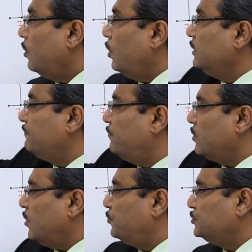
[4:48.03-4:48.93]
All the
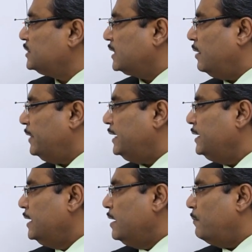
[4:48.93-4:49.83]
four outputs are
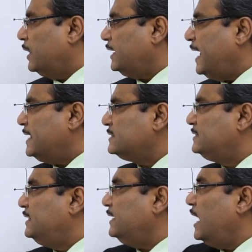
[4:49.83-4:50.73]
coming, but as
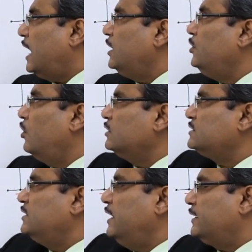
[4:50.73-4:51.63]
they are
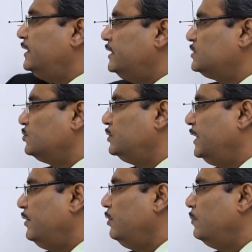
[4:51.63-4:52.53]
not selected, so
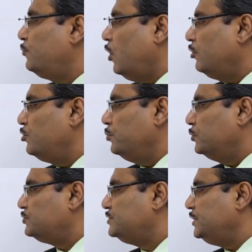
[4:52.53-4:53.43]
they will
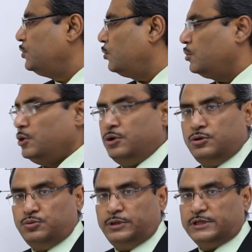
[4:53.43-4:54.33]
contribute 0
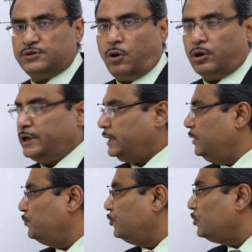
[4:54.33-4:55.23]
to this OR gate
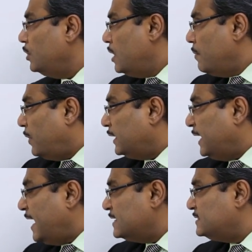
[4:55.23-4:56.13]
input.
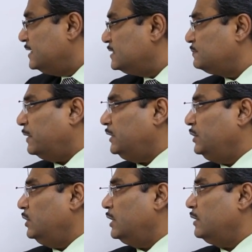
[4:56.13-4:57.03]
But as this
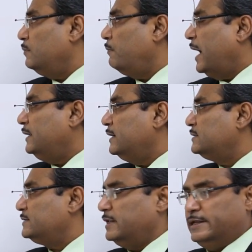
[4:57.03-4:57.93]
particular
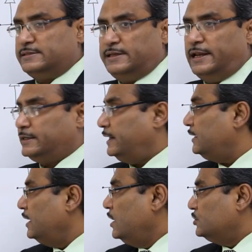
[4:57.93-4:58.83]
binary cell is
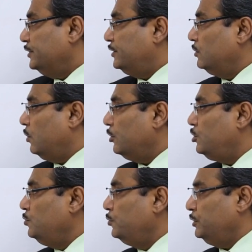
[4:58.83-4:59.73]
selected, so it will
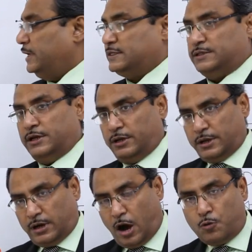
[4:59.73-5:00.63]
contribute its
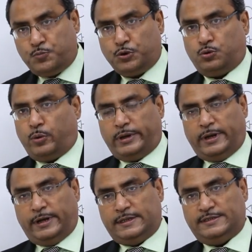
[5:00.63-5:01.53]
output, whether
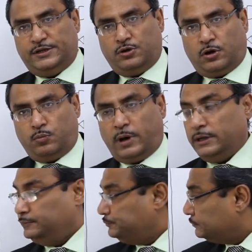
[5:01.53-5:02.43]
it is 0 or
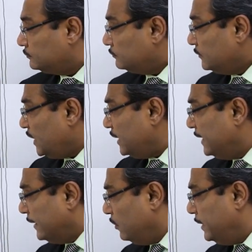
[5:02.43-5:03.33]
1,
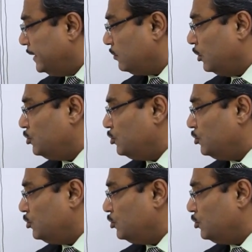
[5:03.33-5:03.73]
that will get